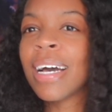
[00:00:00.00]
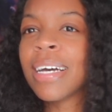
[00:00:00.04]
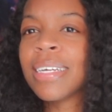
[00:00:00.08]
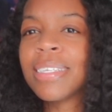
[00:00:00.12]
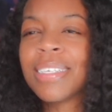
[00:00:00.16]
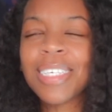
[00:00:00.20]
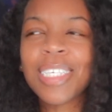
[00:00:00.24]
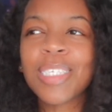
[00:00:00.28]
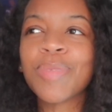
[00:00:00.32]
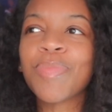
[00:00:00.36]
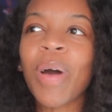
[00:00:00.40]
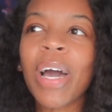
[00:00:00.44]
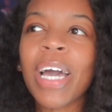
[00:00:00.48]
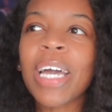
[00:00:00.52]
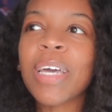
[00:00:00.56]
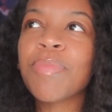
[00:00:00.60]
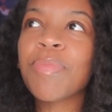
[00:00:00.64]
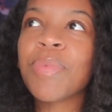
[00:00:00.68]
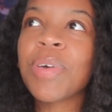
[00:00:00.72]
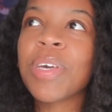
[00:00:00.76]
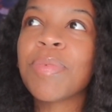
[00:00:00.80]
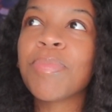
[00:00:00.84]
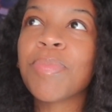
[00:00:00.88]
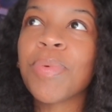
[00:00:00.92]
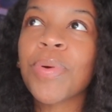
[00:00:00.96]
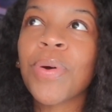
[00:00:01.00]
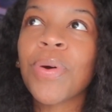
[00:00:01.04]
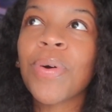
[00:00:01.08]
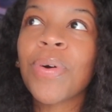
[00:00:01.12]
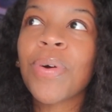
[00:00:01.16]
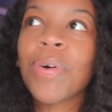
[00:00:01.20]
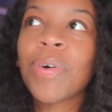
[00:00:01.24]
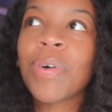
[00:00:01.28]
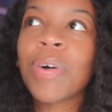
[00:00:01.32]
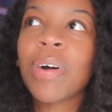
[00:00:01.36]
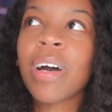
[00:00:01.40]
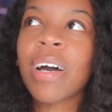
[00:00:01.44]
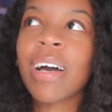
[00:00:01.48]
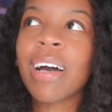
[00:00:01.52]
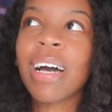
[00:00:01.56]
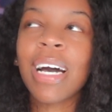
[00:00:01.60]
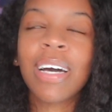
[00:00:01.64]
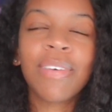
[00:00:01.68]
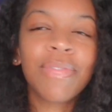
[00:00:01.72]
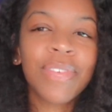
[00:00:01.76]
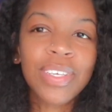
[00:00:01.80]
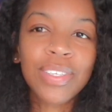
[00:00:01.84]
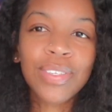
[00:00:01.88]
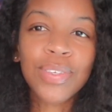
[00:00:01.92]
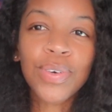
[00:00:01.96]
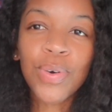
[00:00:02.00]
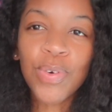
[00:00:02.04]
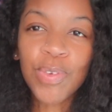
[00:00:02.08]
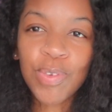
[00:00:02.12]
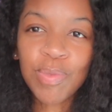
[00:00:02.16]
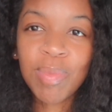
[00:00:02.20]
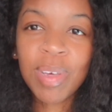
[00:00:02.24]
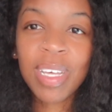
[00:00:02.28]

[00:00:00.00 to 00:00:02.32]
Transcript: despite people having told